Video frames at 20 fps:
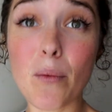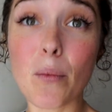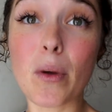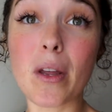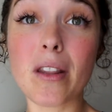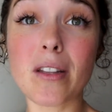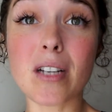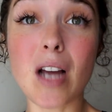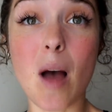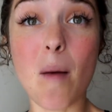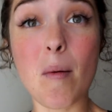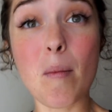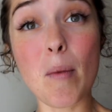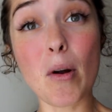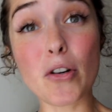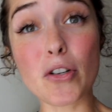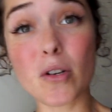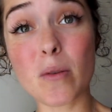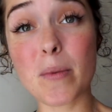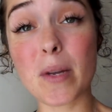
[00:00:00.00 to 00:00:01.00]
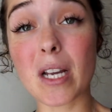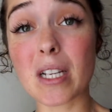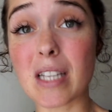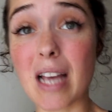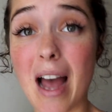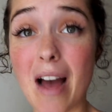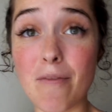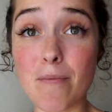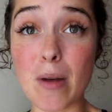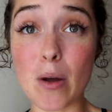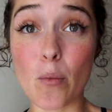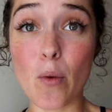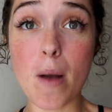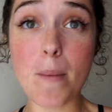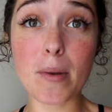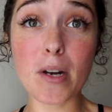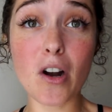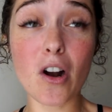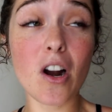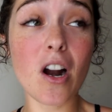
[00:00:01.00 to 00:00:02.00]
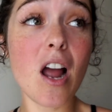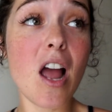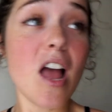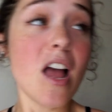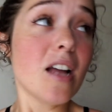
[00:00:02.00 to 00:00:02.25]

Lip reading: with Tom and Marshall because I have my webinar.